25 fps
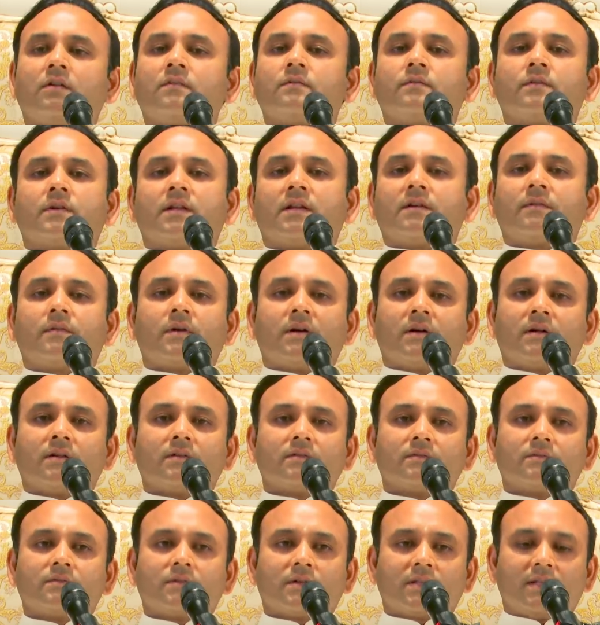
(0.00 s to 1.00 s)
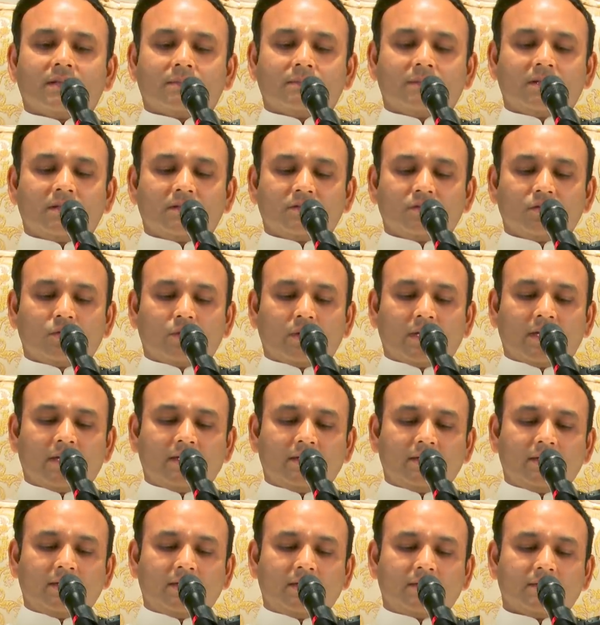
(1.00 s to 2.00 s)
on forever. For them, there is no
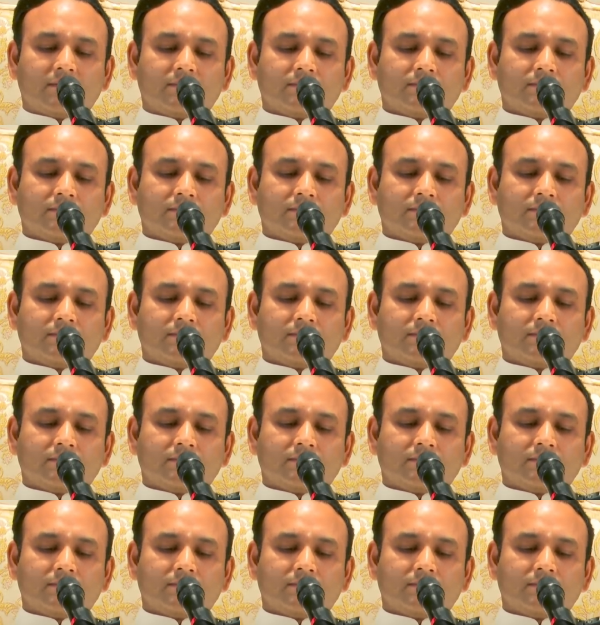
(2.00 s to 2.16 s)
end.